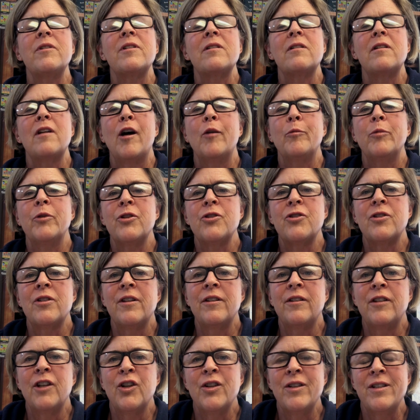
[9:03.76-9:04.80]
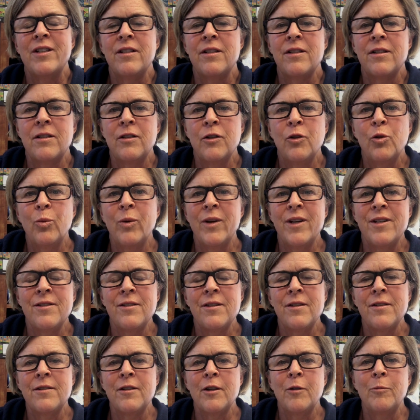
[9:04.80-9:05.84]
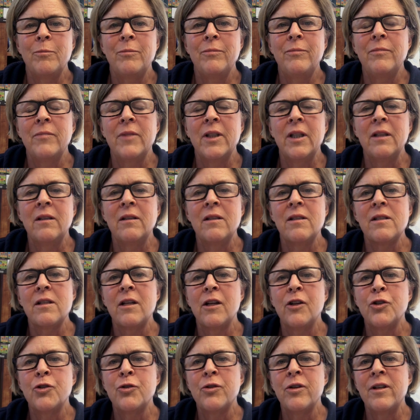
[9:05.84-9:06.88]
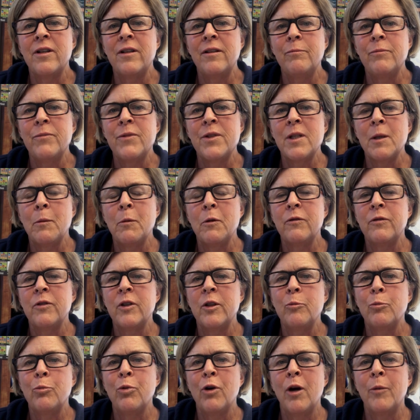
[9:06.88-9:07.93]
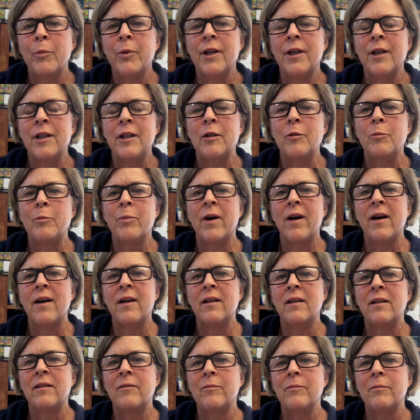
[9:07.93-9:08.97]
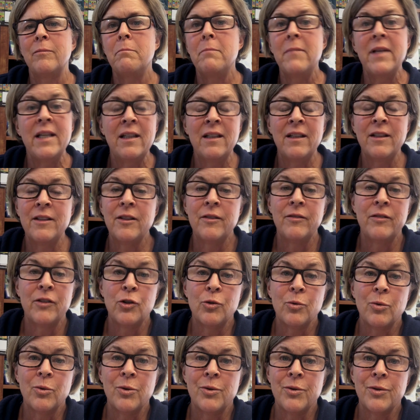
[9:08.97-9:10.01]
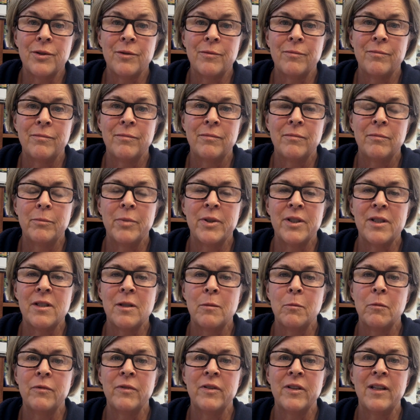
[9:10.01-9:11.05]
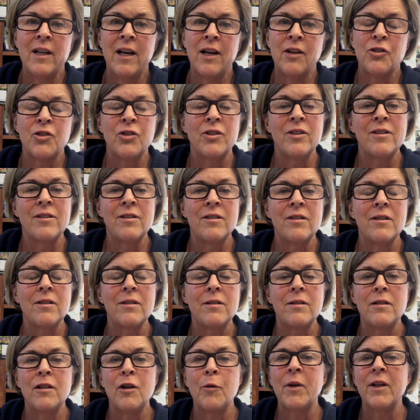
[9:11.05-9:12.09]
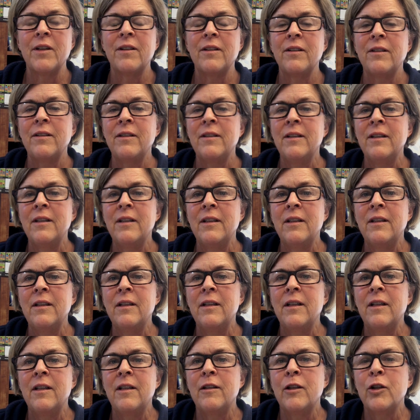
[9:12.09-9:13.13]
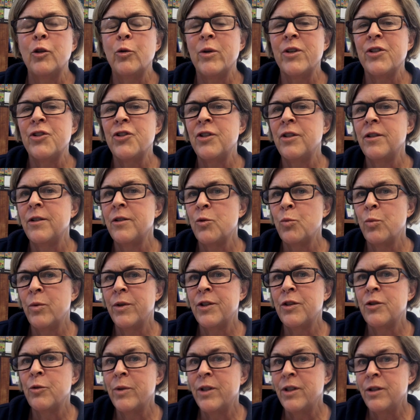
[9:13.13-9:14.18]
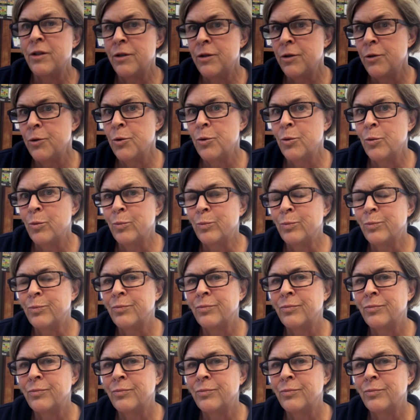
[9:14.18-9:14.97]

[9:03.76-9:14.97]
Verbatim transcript: established that there is still racism in this country, some of it propagated by mean individuals, but some of it actually systemic, the question is what do we do?